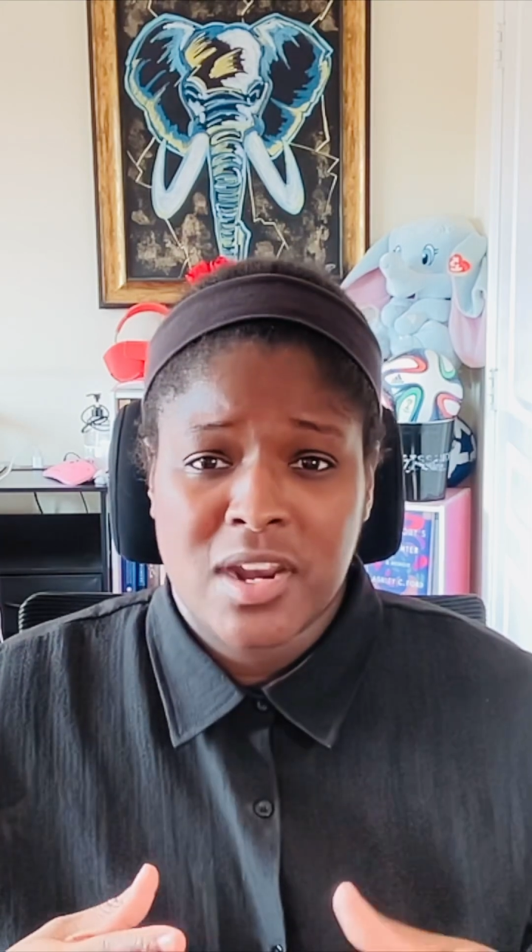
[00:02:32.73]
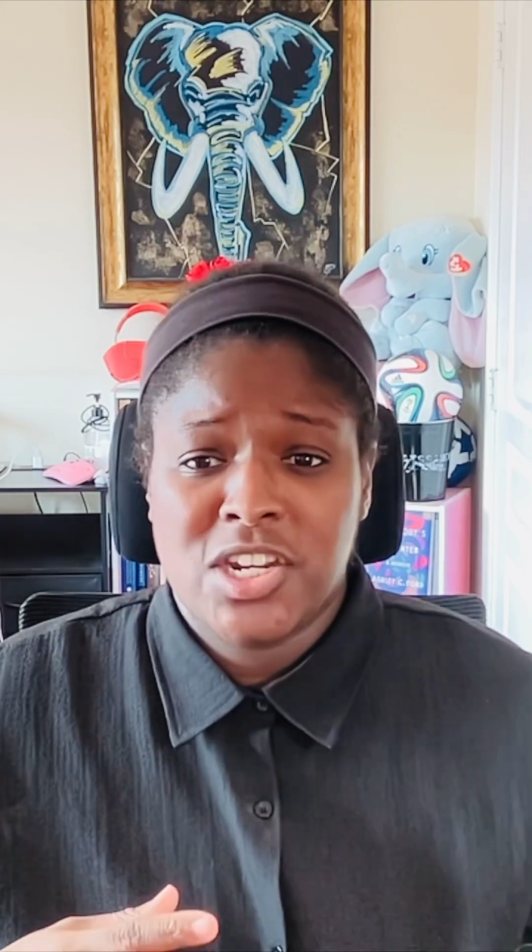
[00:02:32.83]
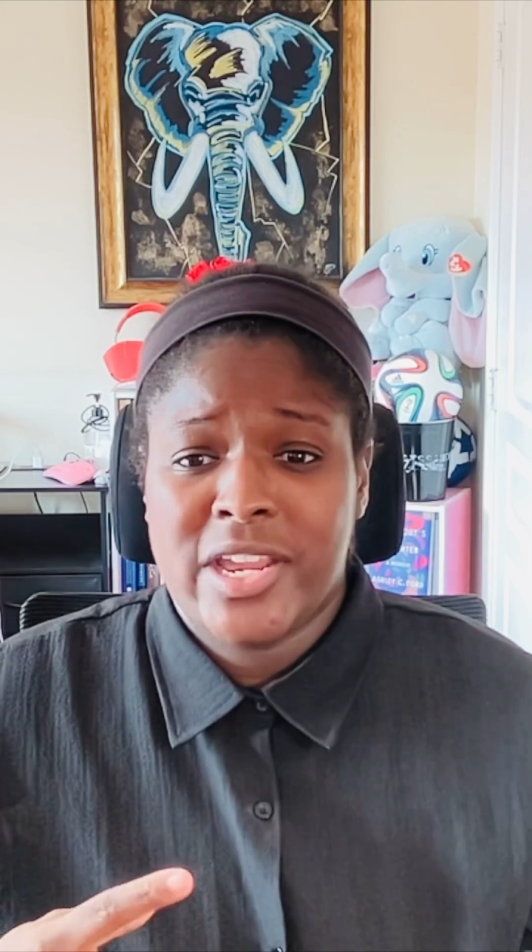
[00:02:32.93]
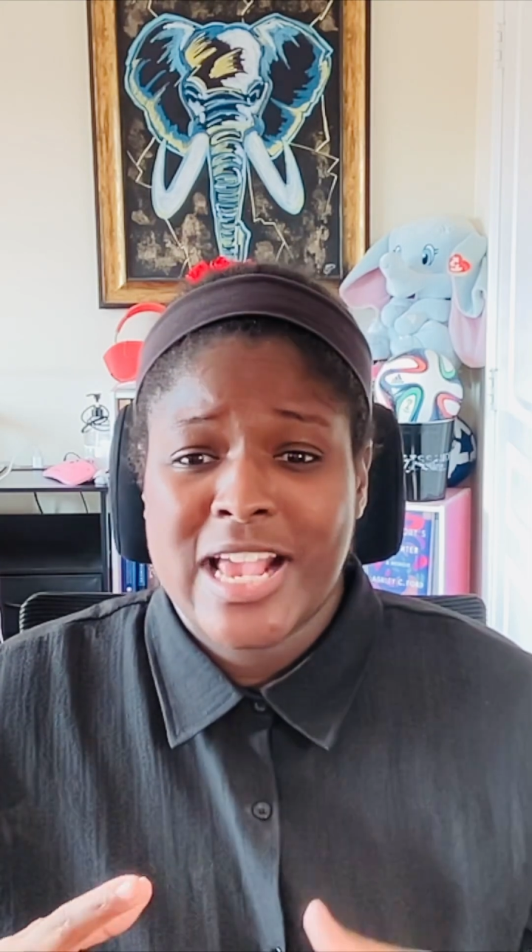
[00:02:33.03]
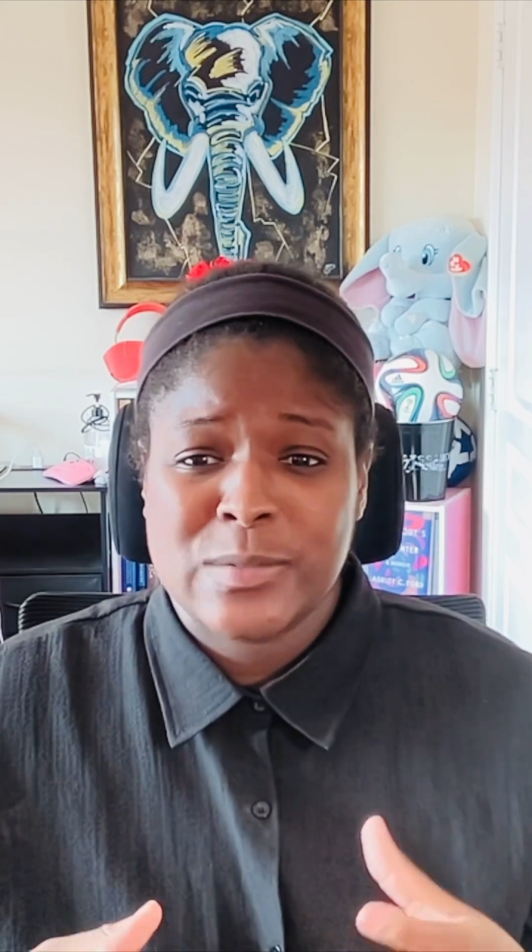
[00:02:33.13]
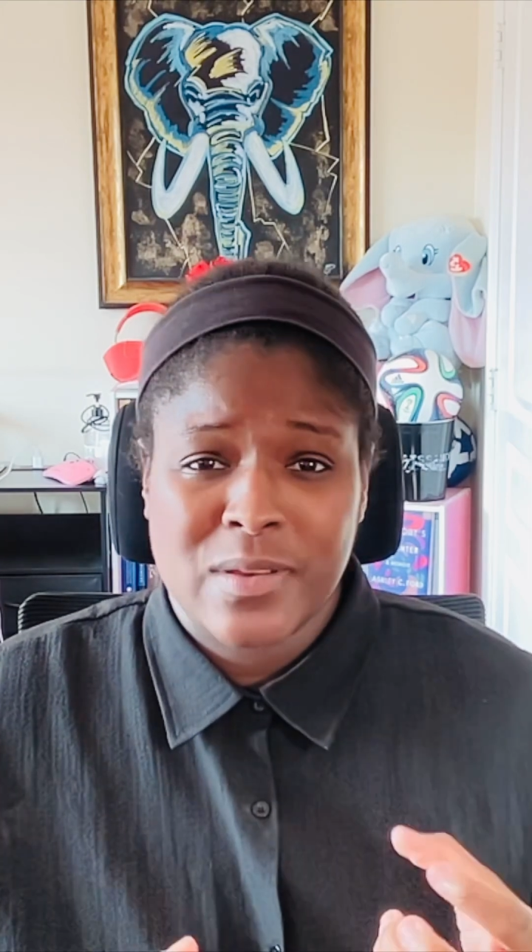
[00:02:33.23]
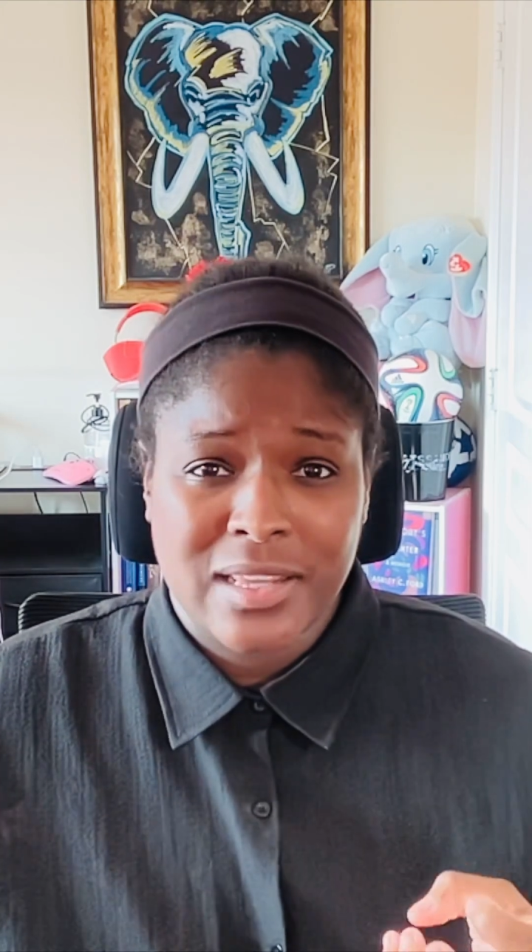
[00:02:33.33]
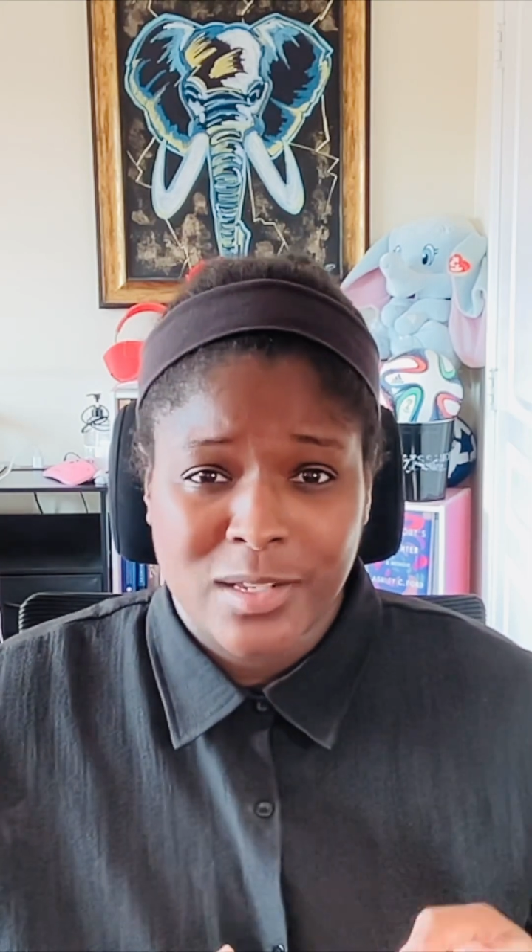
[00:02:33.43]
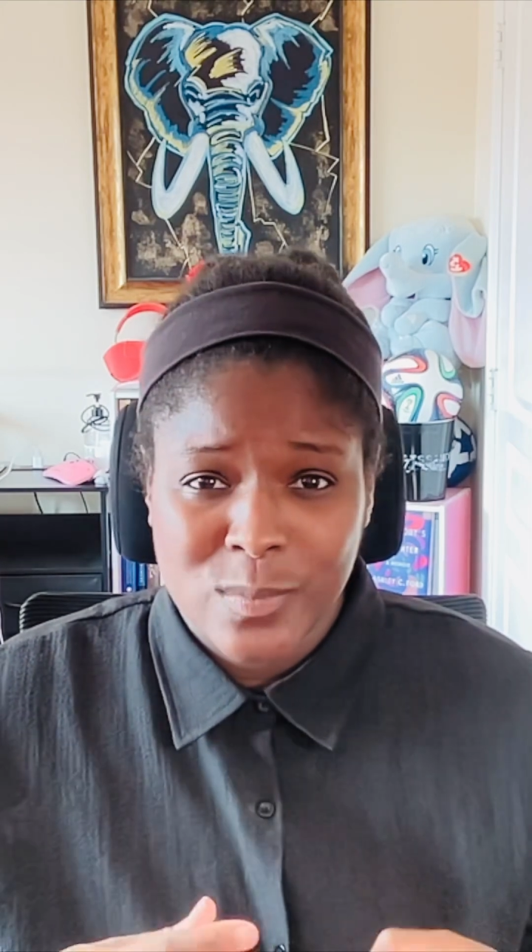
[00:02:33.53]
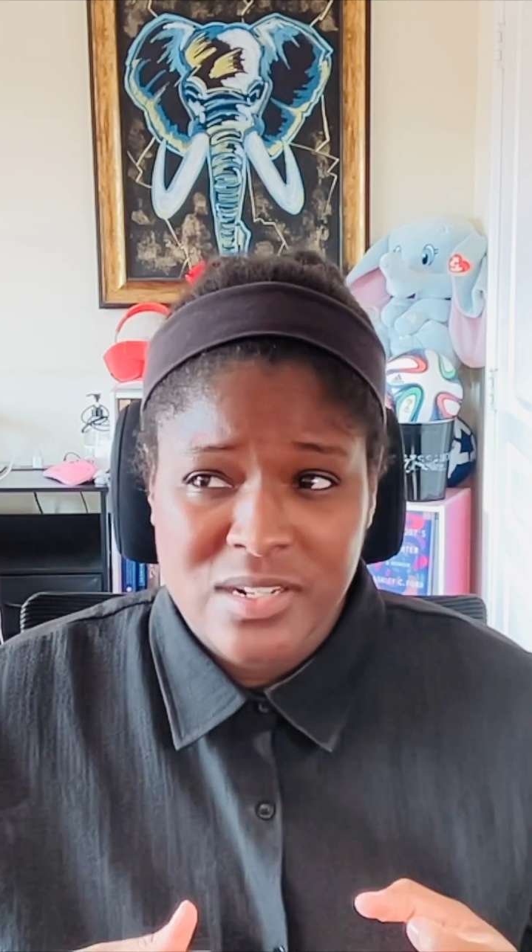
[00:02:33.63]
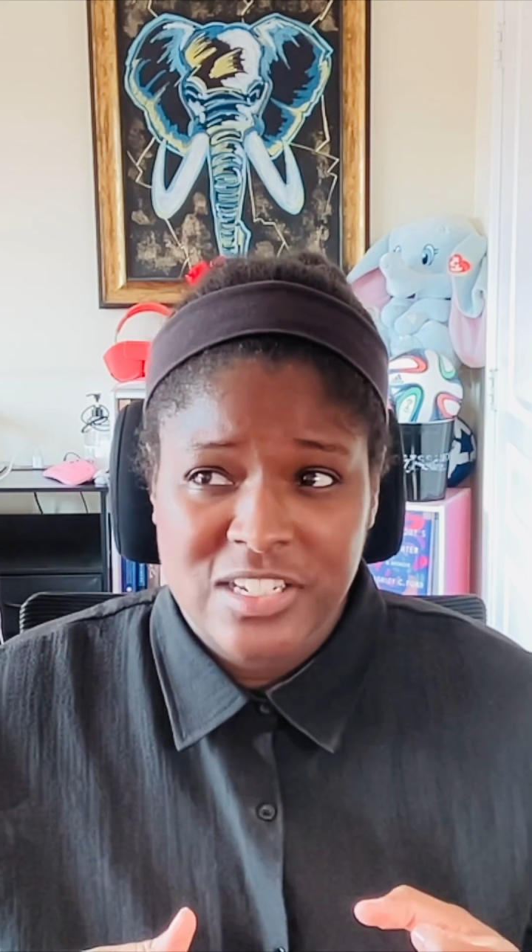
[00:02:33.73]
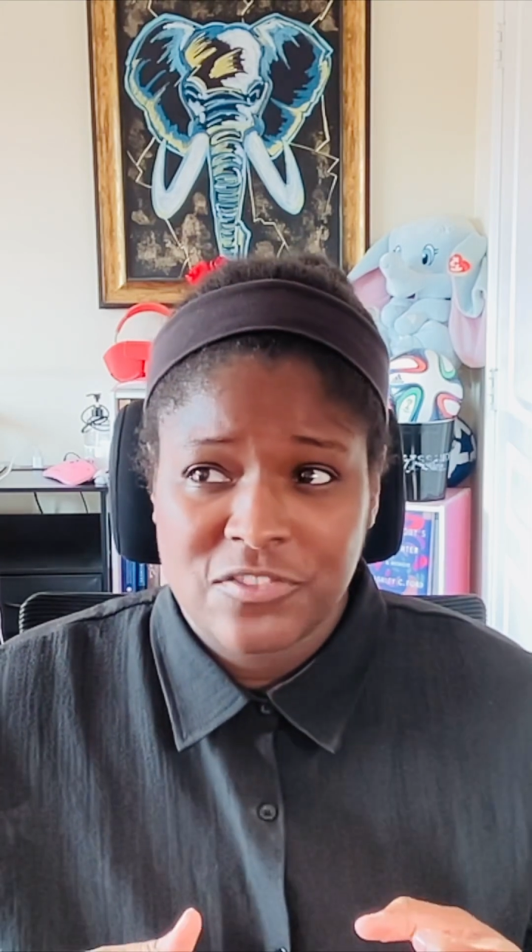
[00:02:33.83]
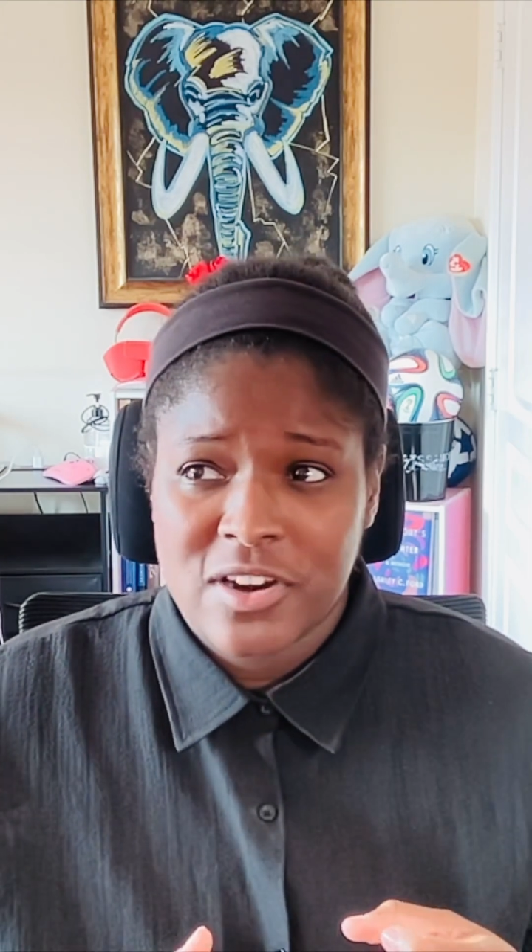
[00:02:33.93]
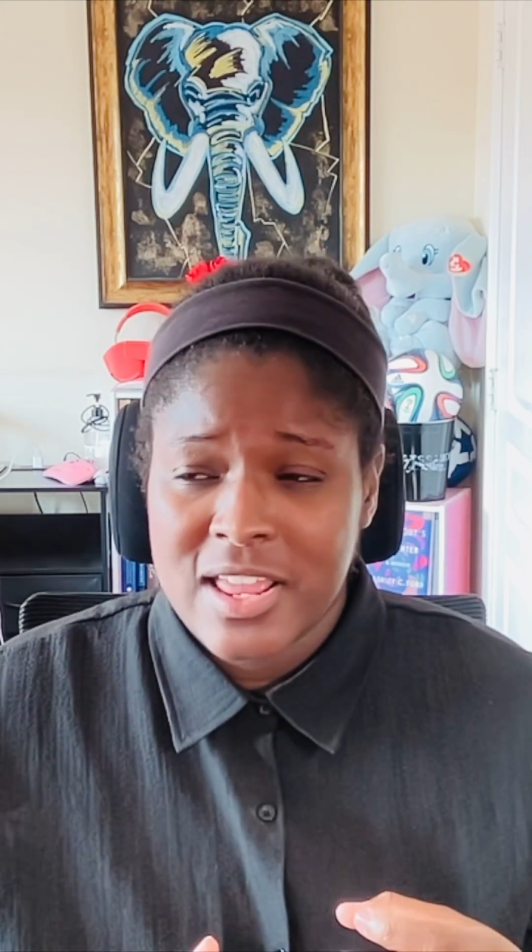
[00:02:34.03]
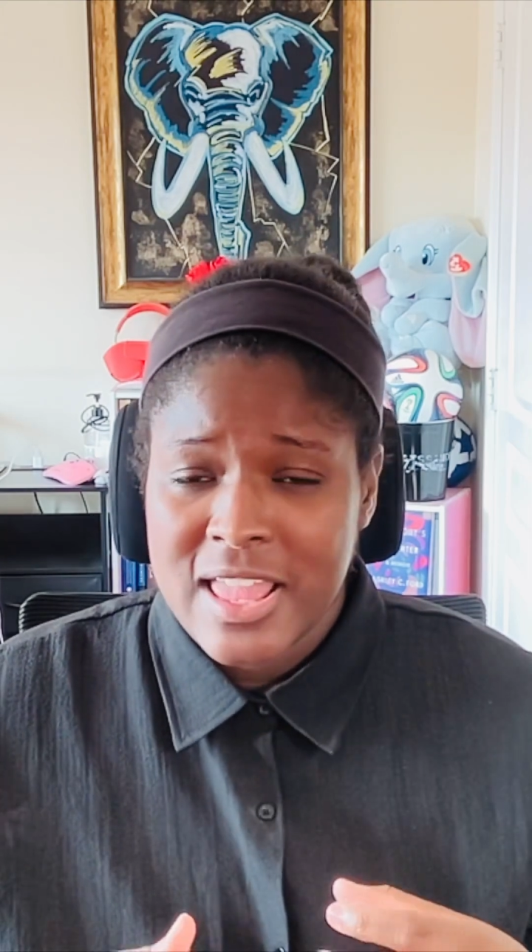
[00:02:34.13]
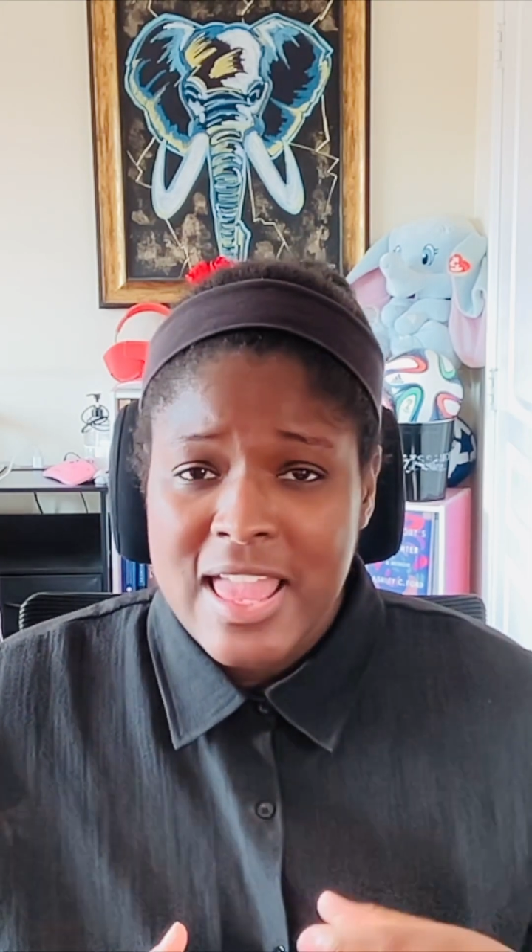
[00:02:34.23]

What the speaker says: and she has been a little bit different,